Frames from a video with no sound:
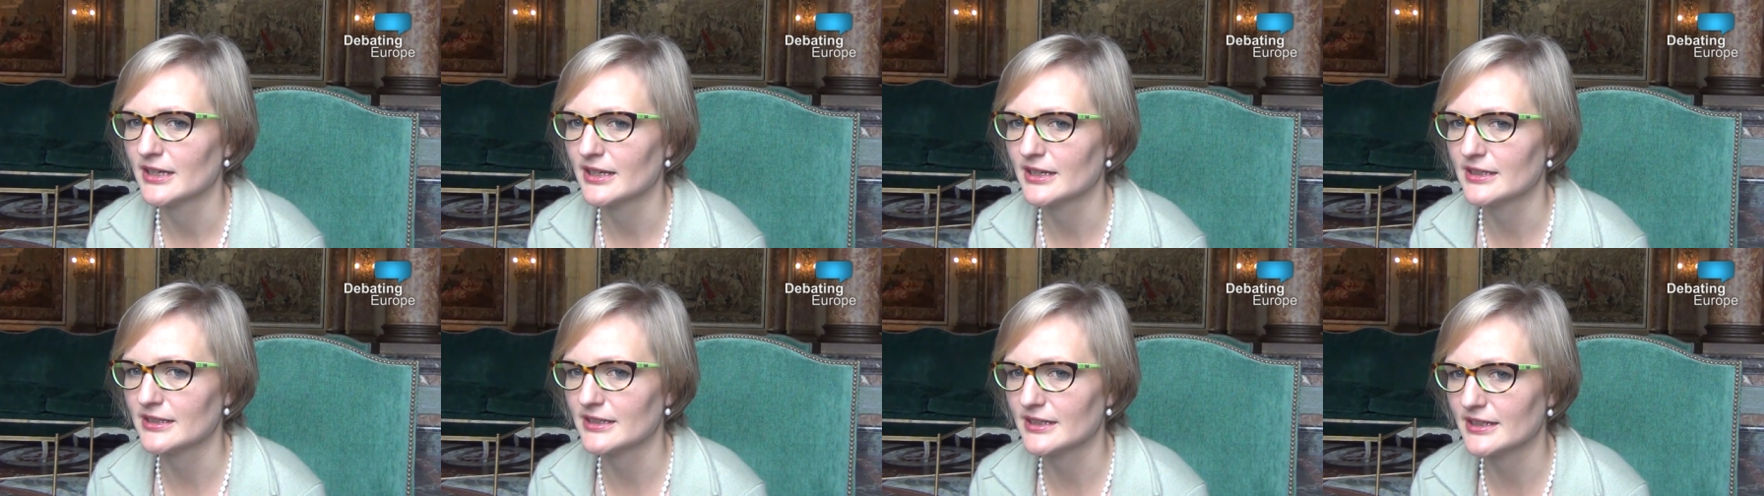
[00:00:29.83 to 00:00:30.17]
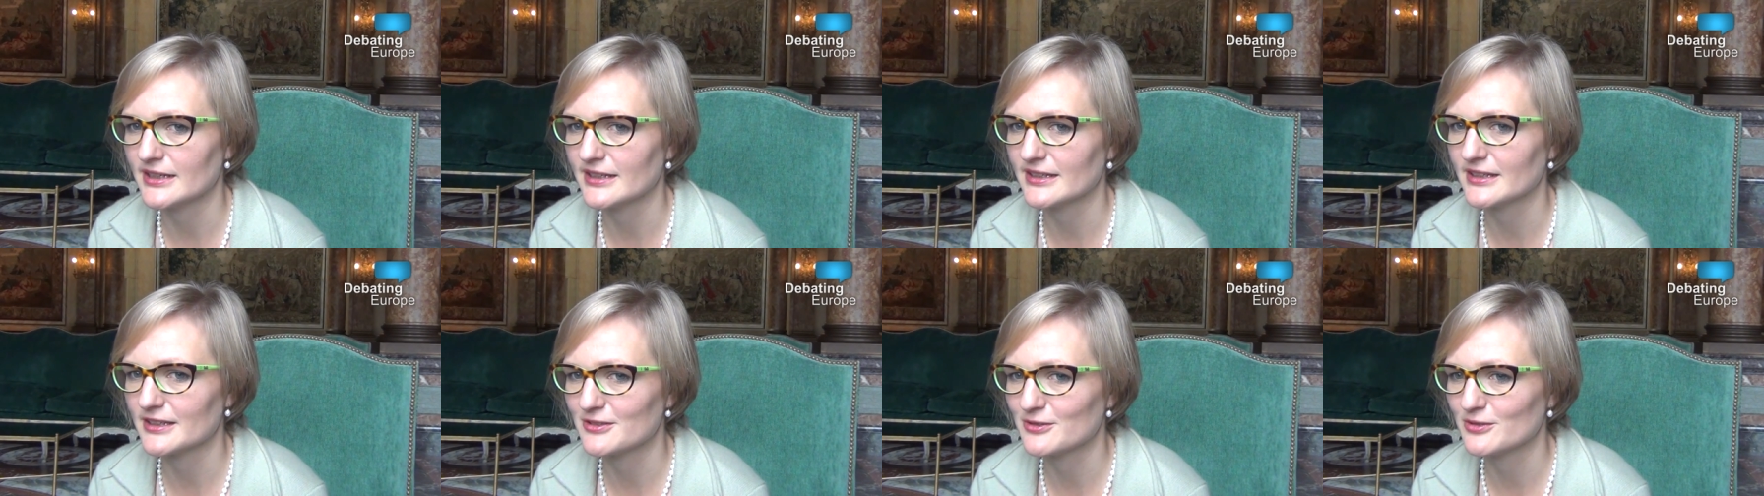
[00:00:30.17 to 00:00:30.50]

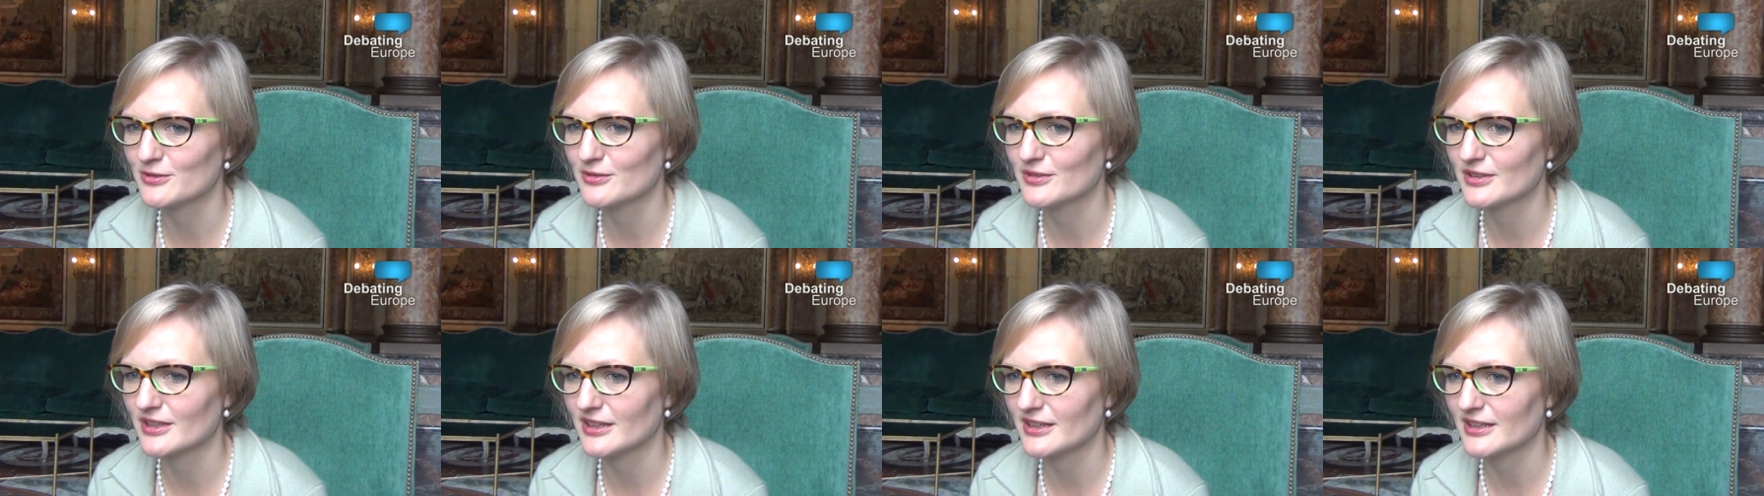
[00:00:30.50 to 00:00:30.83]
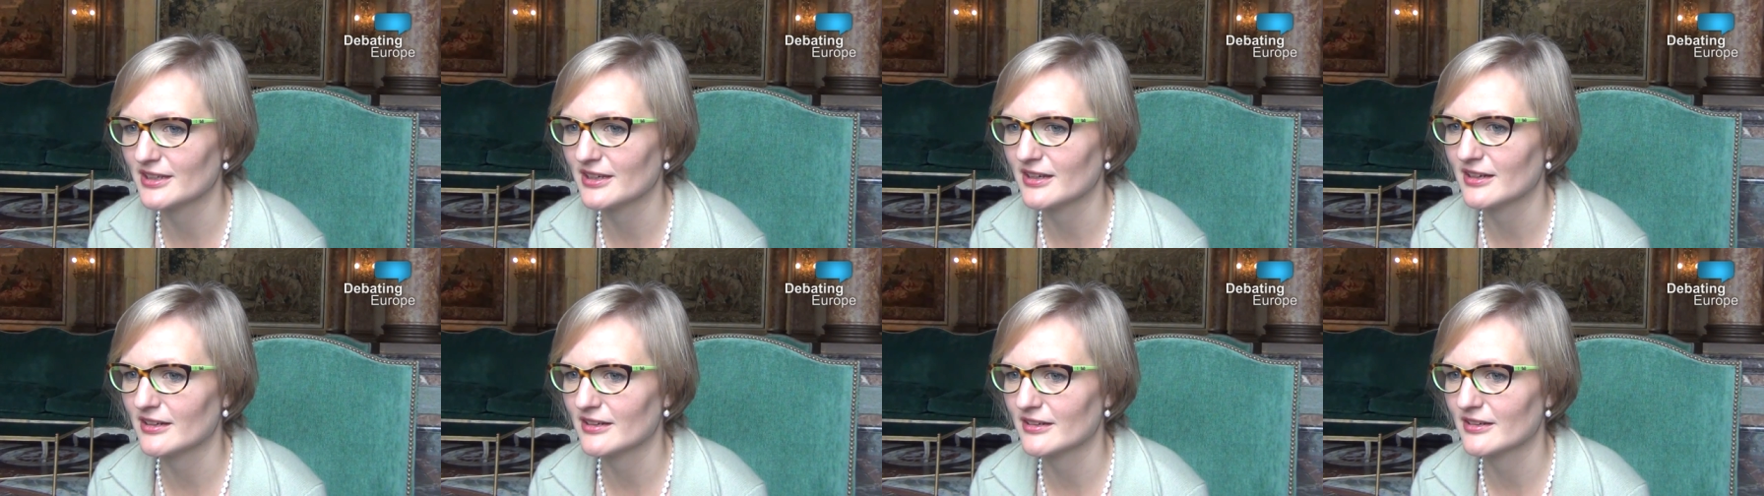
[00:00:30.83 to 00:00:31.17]
And that
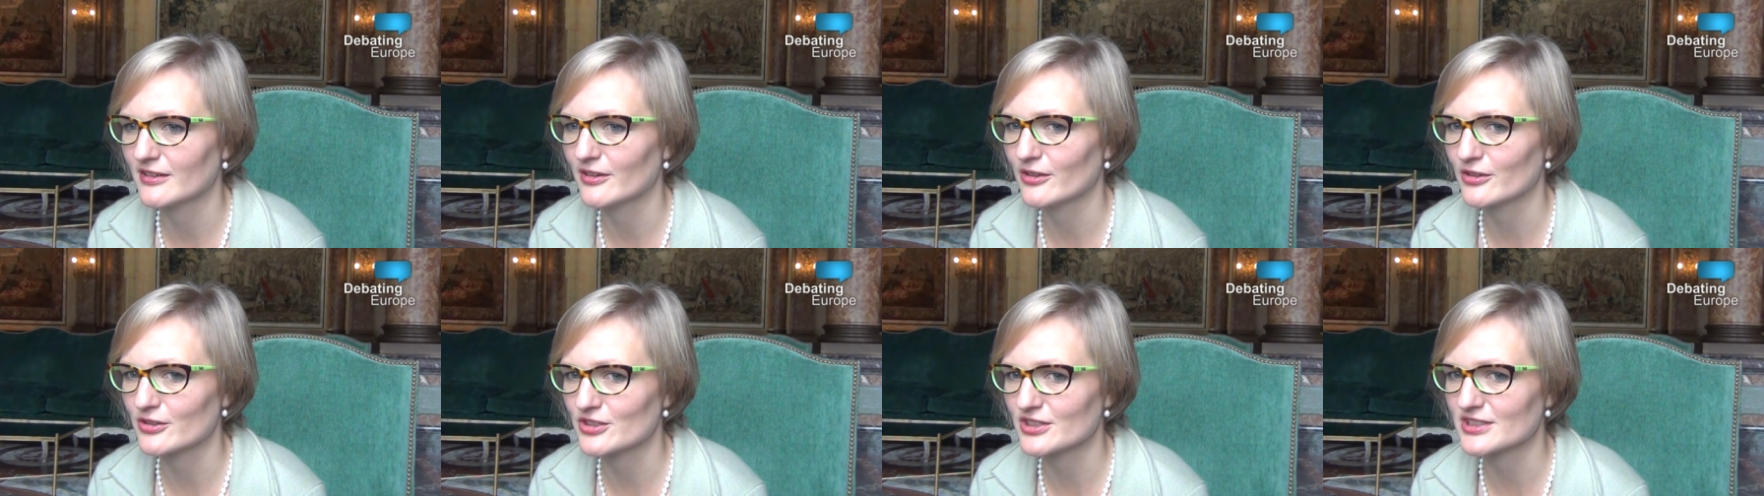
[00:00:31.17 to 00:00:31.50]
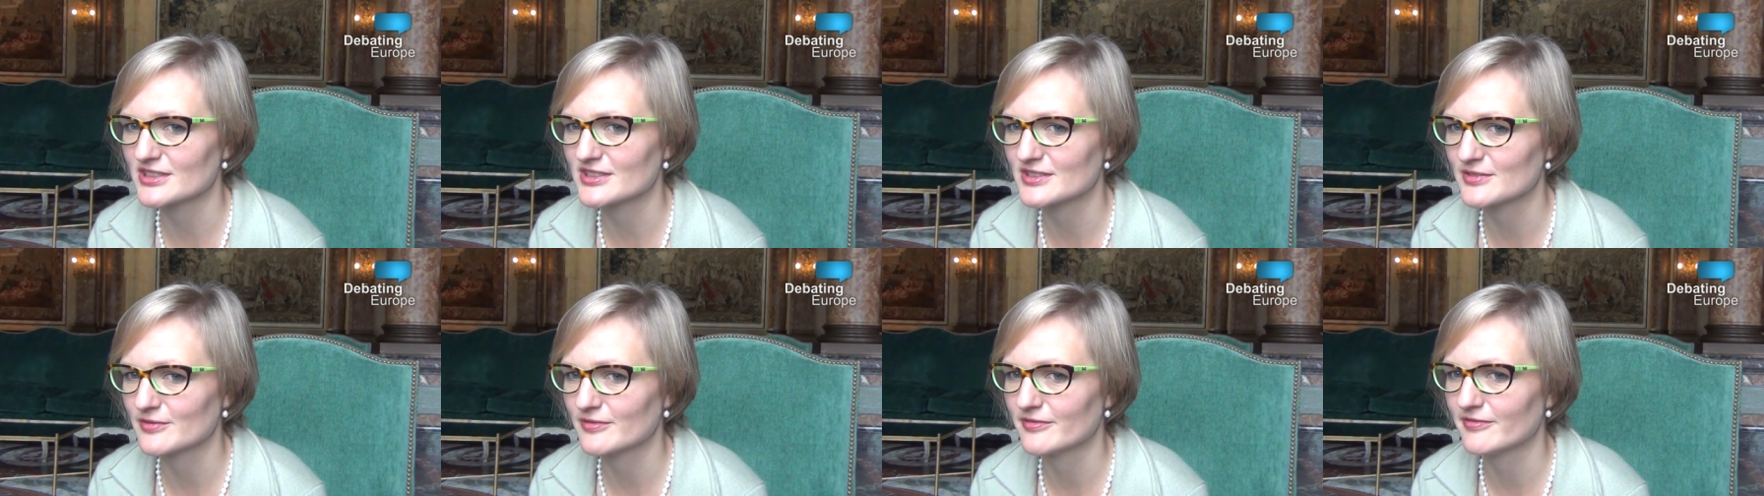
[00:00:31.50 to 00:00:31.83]
they are not just